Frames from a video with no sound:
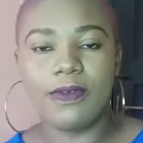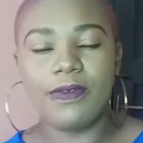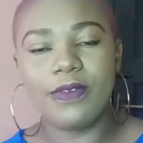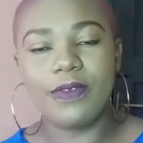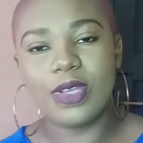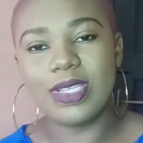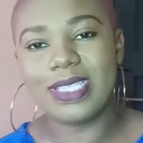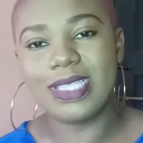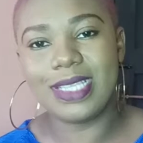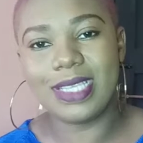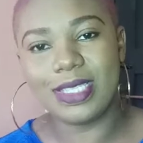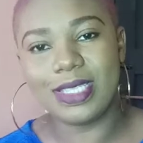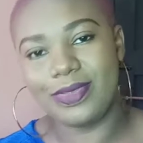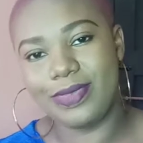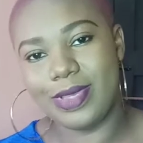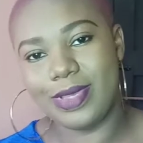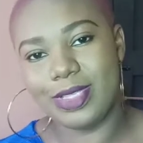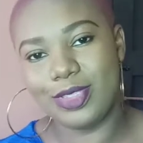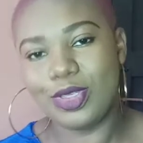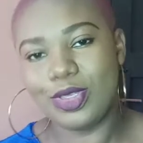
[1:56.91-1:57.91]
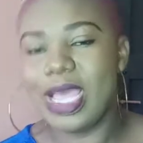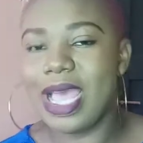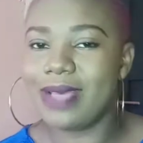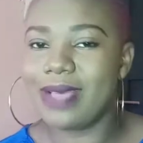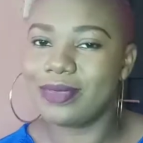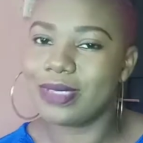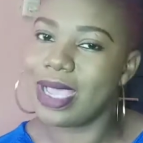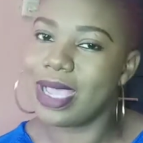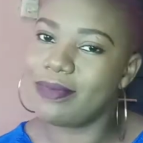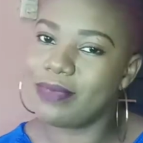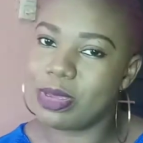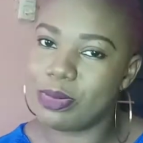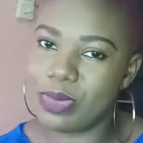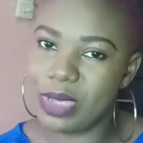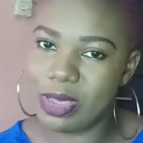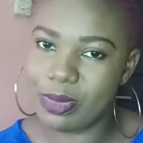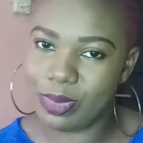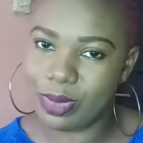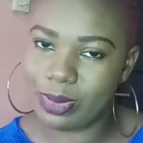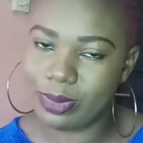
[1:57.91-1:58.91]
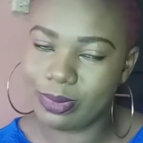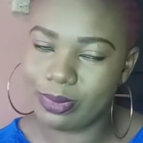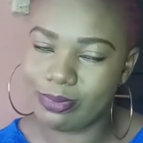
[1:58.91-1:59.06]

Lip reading: First things first, you have to have a babe.